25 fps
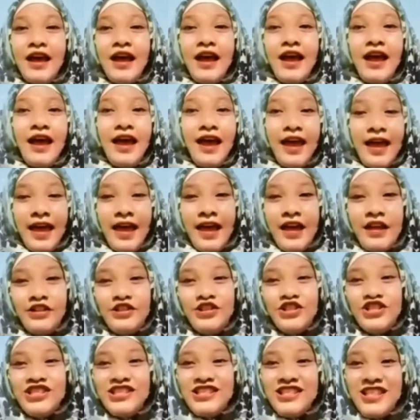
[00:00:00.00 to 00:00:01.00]
And
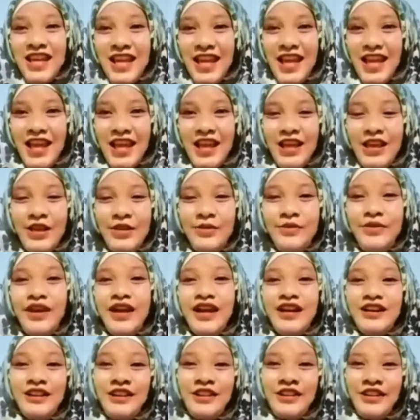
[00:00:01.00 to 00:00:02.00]
today we
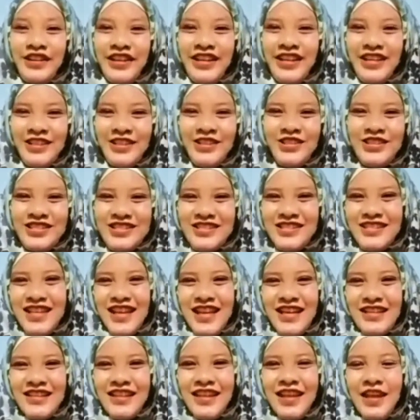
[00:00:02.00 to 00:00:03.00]
are going to
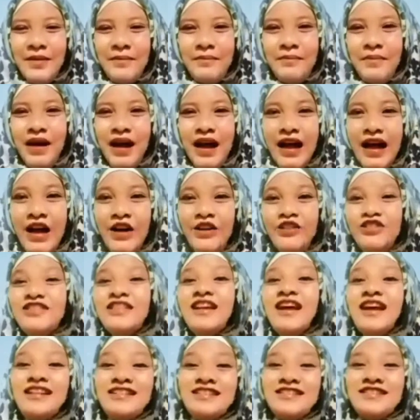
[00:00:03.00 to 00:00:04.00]
study about
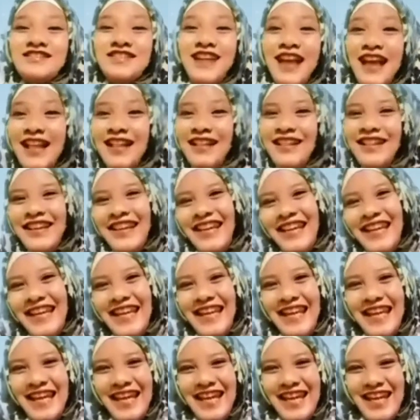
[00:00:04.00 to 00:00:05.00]

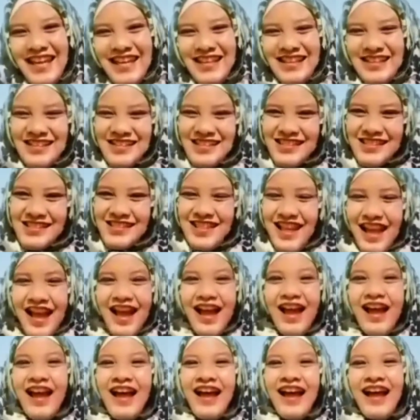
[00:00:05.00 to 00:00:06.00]
telling
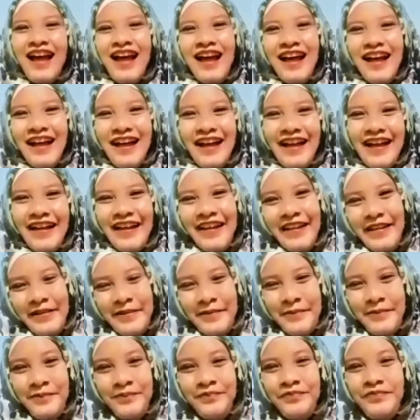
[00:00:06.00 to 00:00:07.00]

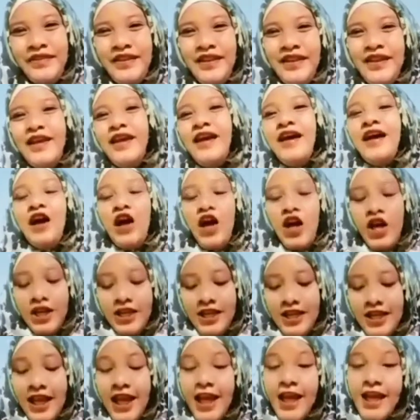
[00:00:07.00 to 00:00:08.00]
time.
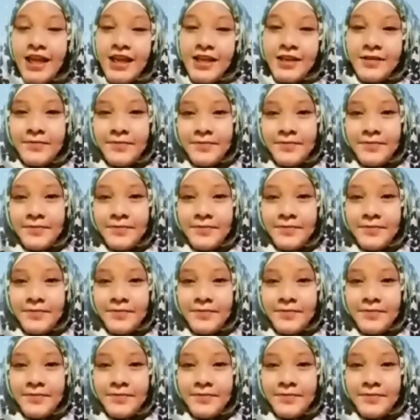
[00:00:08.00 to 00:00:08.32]
Okay,